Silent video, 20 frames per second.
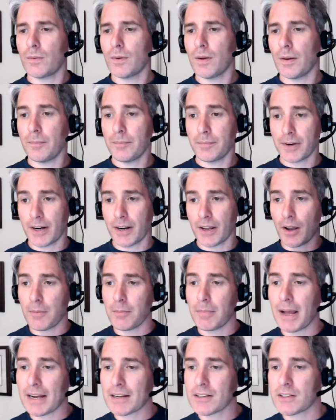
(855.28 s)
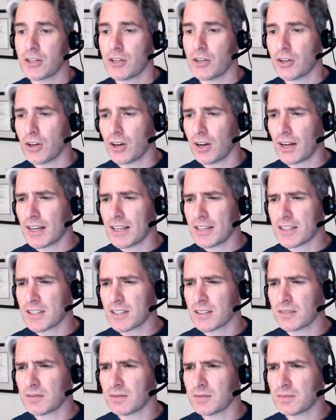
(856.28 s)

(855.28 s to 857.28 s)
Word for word: I'm going to go back to you guys.